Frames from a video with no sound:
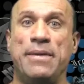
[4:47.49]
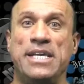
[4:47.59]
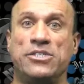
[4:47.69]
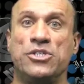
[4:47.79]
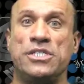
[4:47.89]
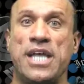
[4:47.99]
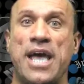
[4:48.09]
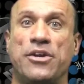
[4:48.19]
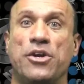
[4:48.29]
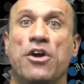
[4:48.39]
Eastern
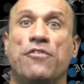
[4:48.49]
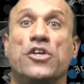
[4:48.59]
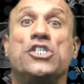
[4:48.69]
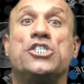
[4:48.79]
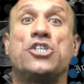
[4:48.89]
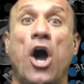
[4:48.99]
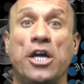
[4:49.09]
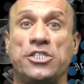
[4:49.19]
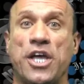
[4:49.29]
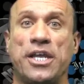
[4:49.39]
Standard for a
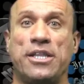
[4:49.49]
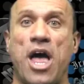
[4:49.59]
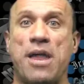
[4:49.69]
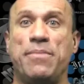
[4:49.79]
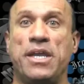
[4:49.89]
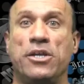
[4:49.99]
star studded lineup that